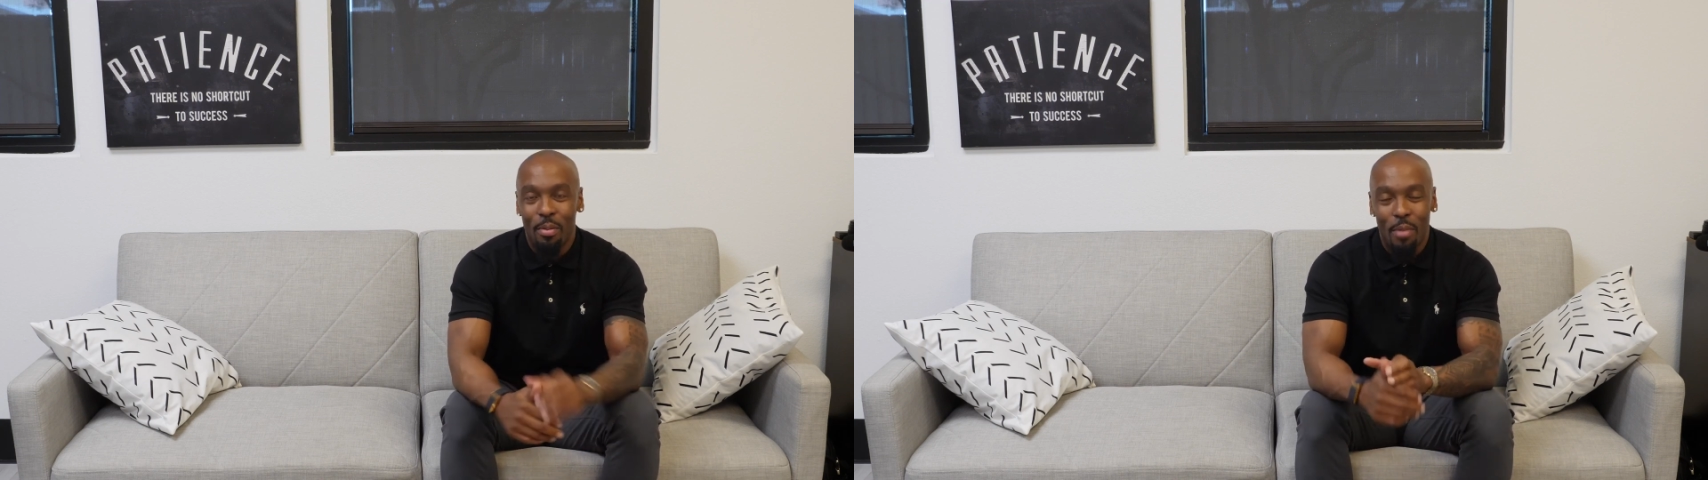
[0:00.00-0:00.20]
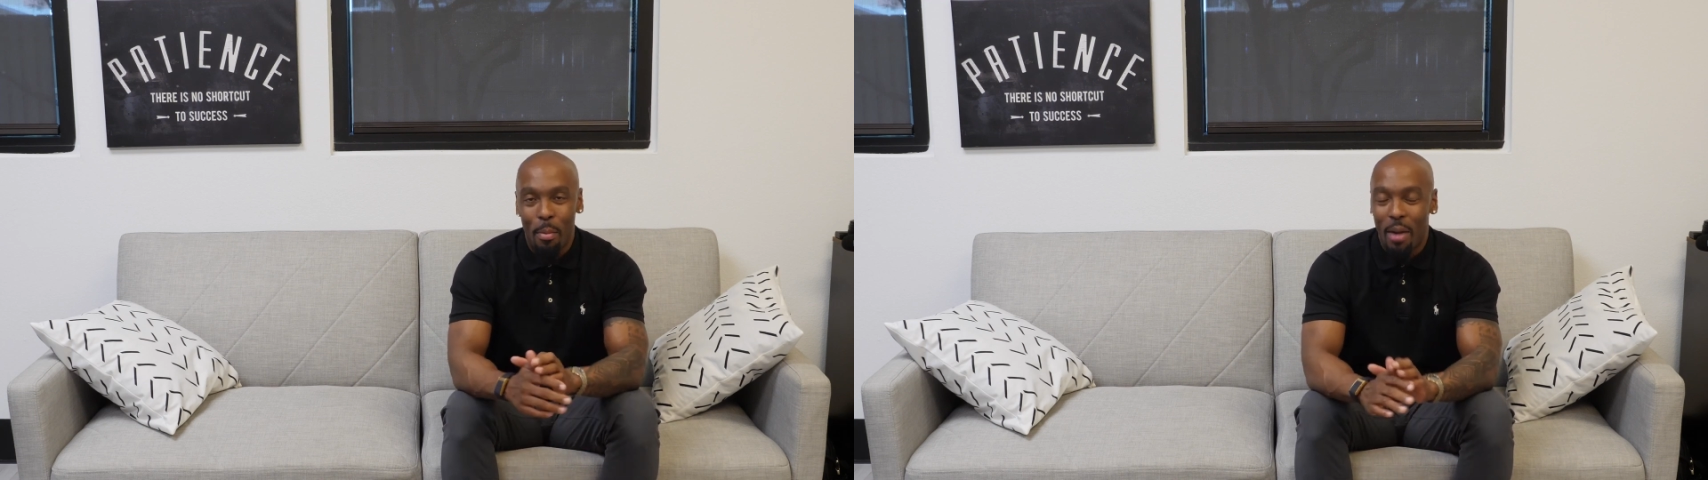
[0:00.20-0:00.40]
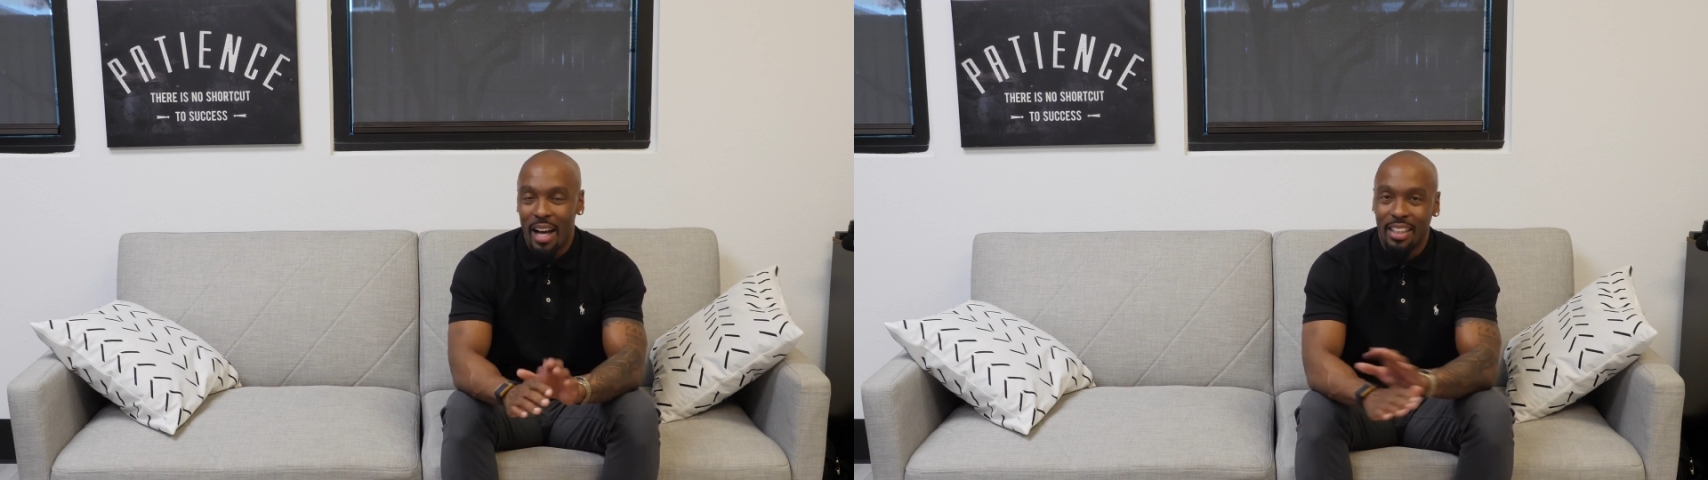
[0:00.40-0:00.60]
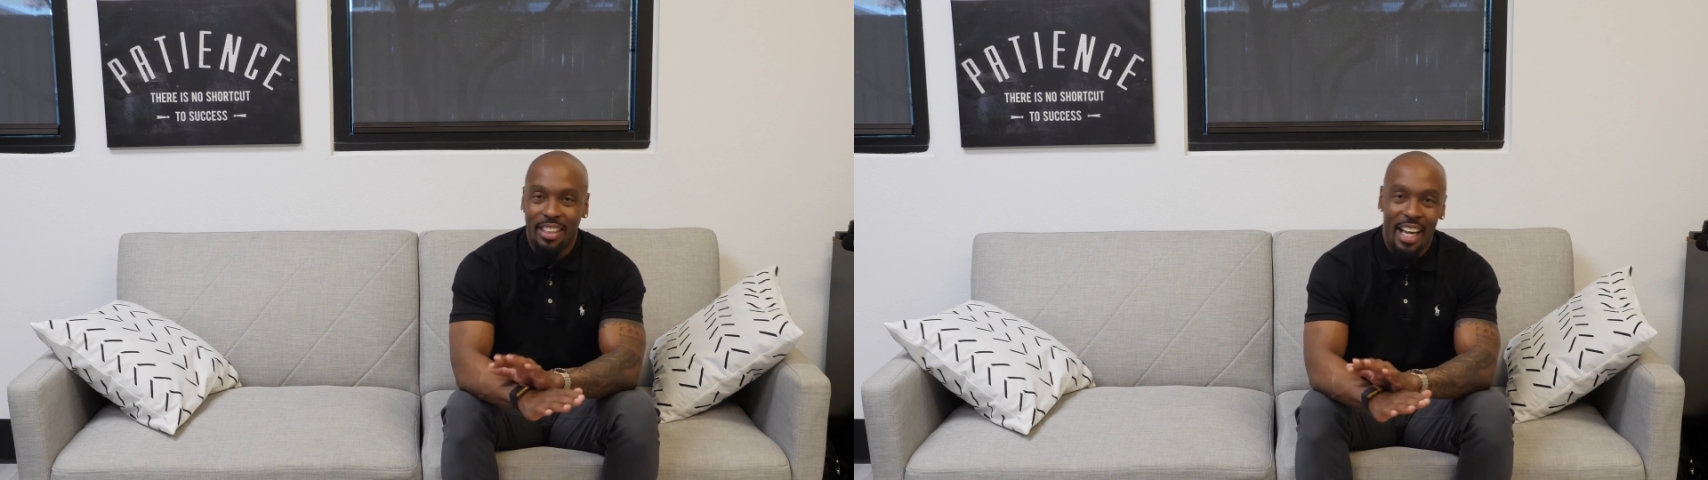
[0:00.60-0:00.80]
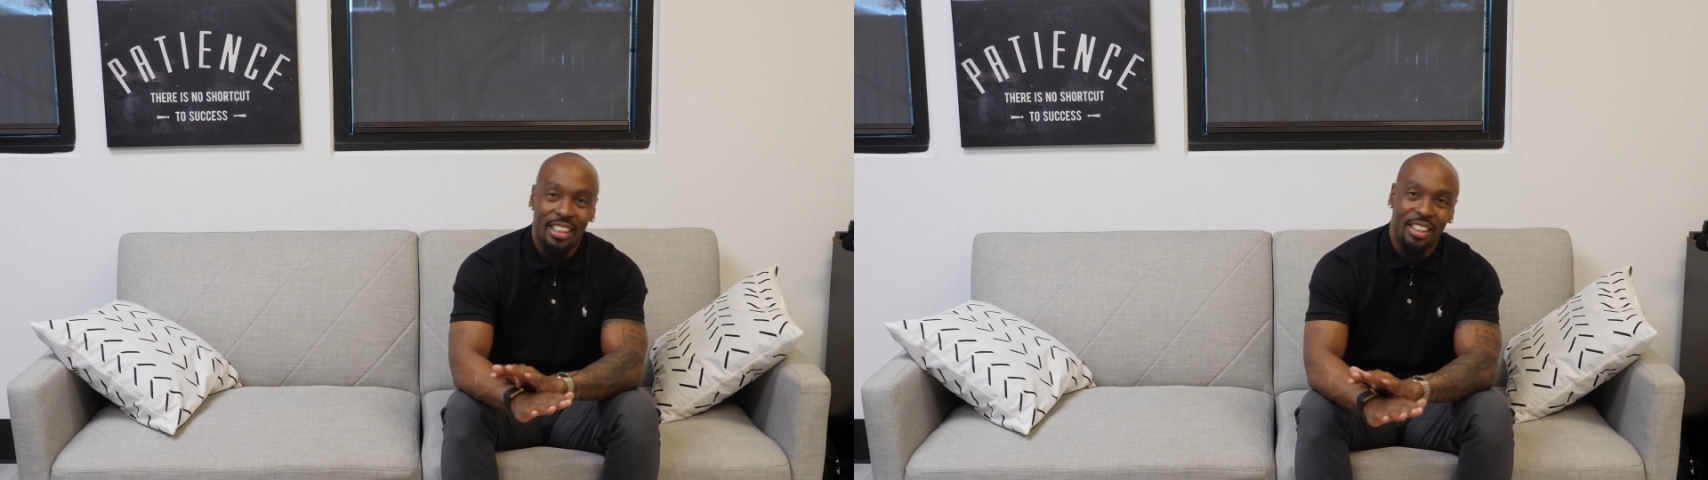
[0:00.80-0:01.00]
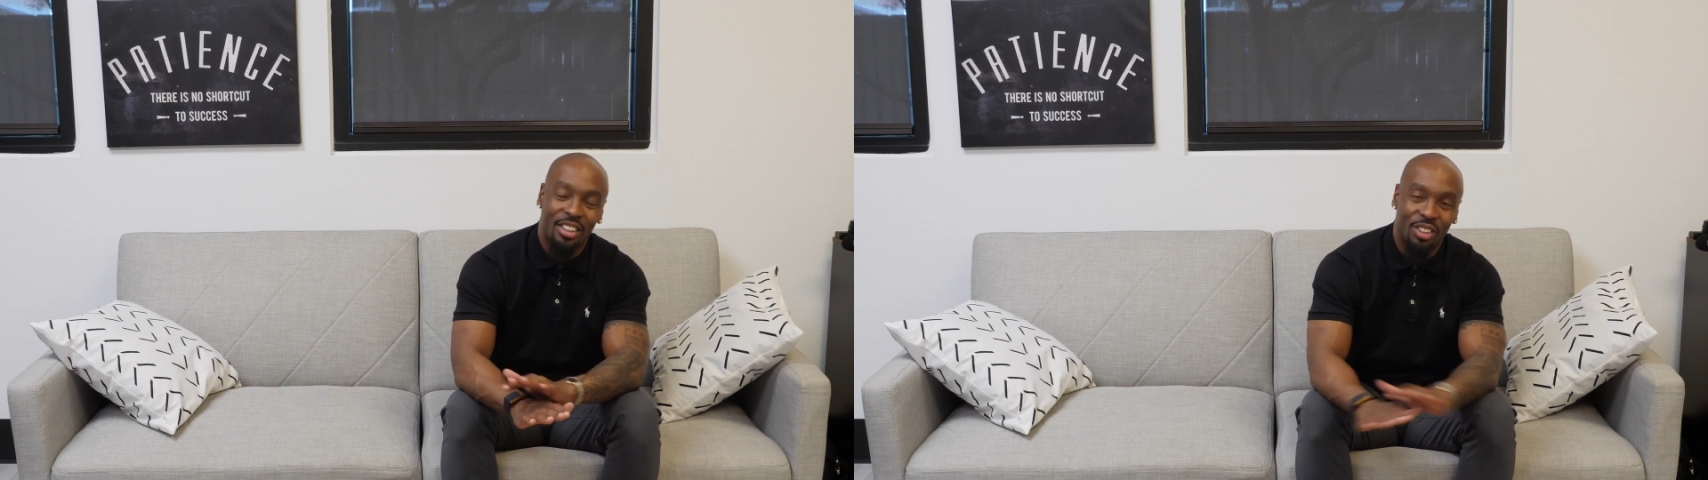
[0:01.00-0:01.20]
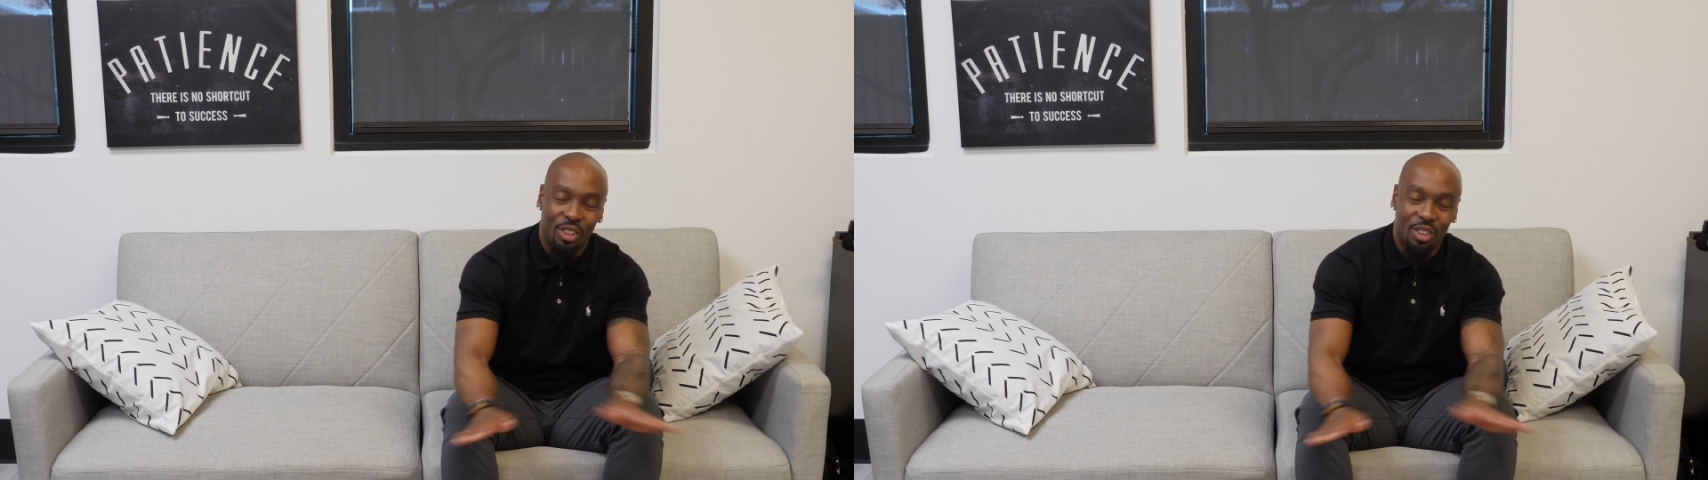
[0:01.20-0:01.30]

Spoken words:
my body changes